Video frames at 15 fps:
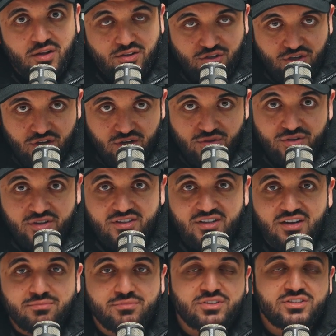You got to look at the
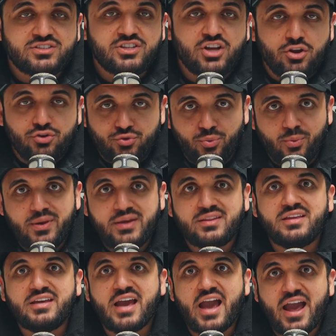numbers, tweak
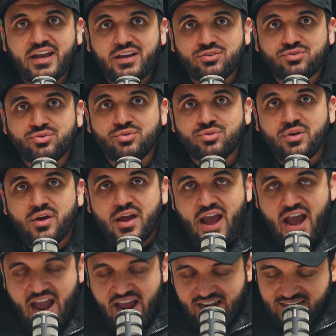the angle,
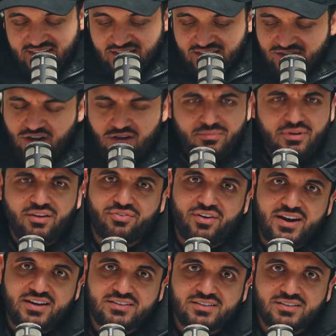and don't be
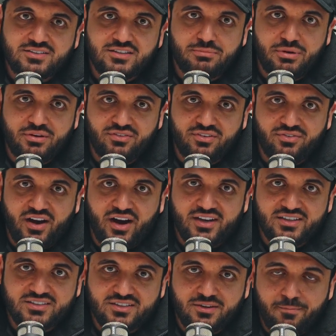afraid to pivot
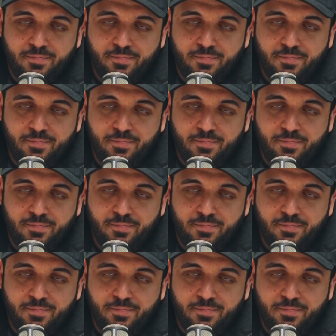fast.